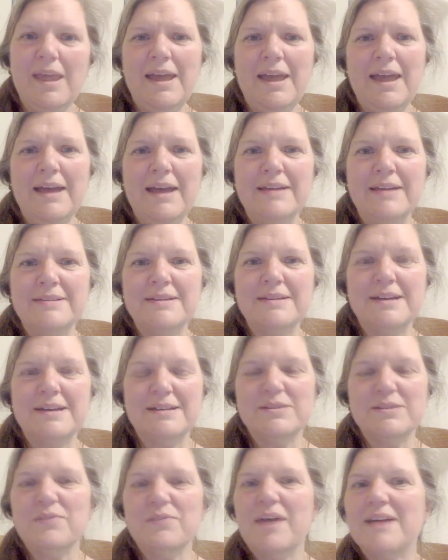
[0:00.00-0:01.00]

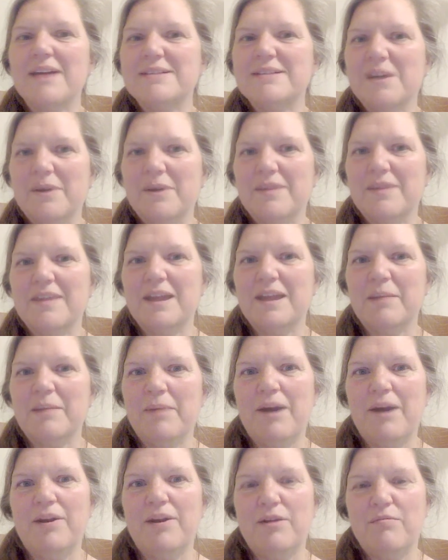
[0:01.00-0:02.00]
And so that's how I think
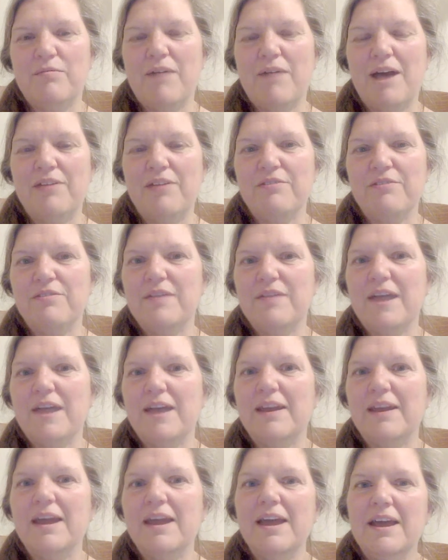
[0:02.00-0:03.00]
about it, rather
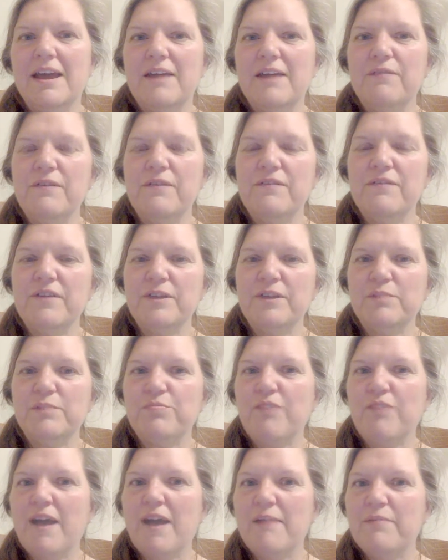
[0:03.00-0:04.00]
than if we feel
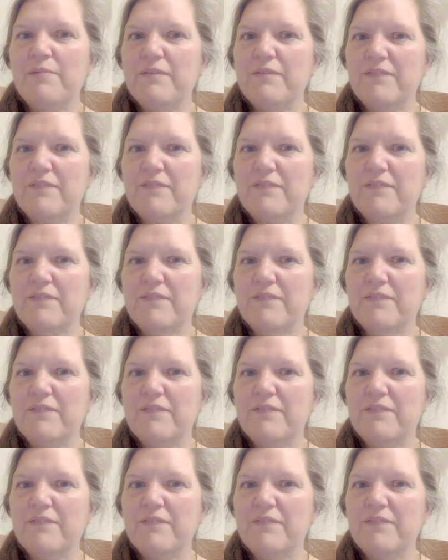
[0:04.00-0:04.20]
deprived,